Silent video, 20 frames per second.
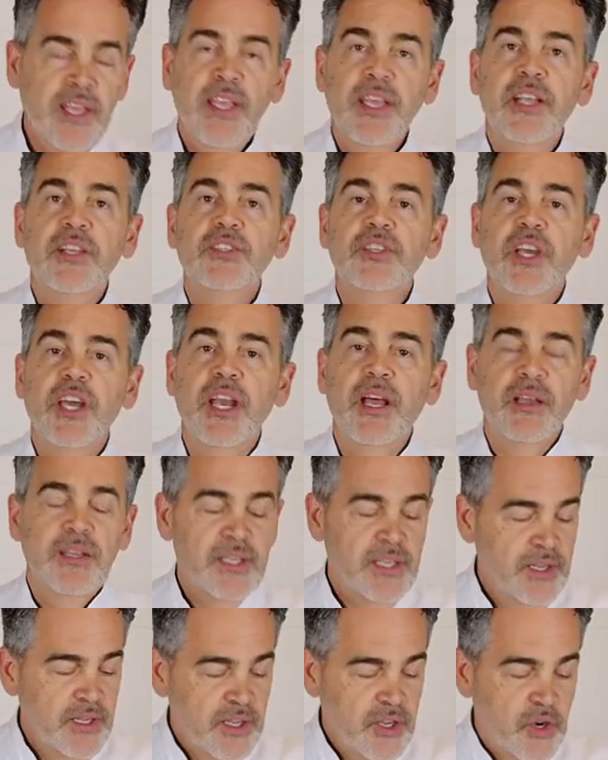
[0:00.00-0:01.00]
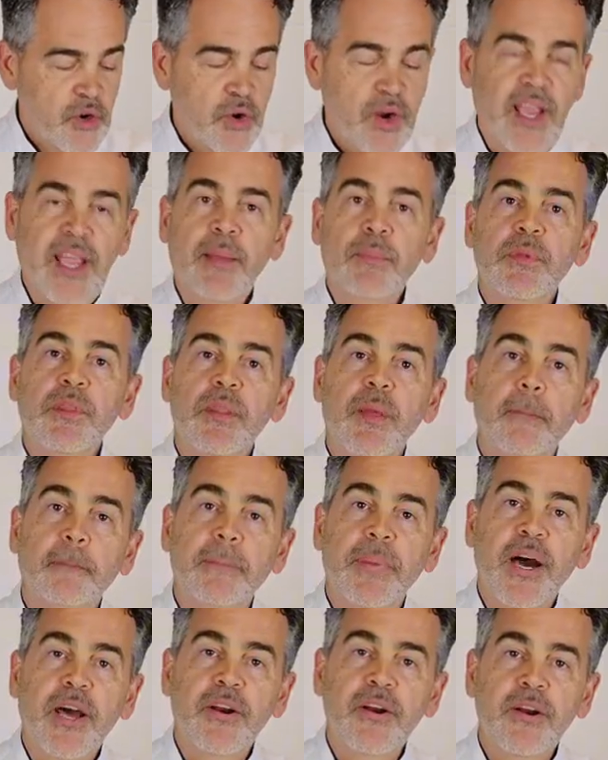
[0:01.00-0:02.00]
is you're going to cream the
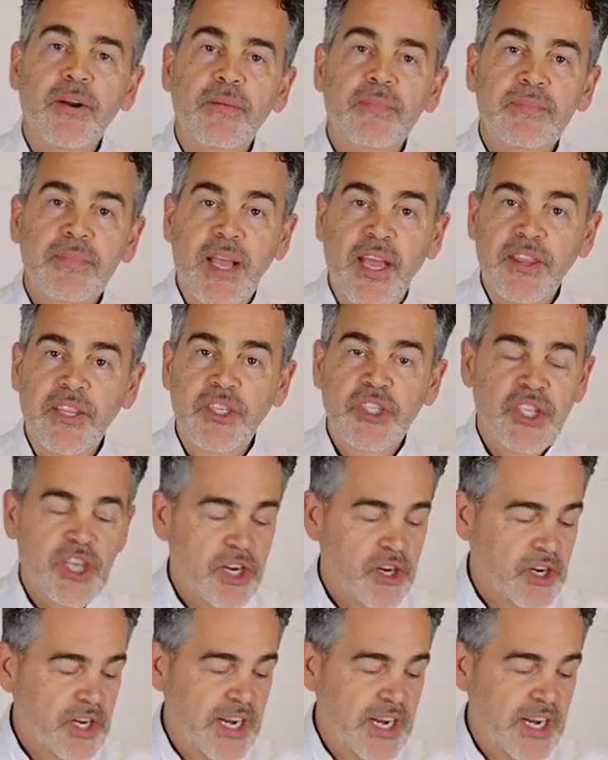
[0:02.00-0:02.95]
butter and the sugar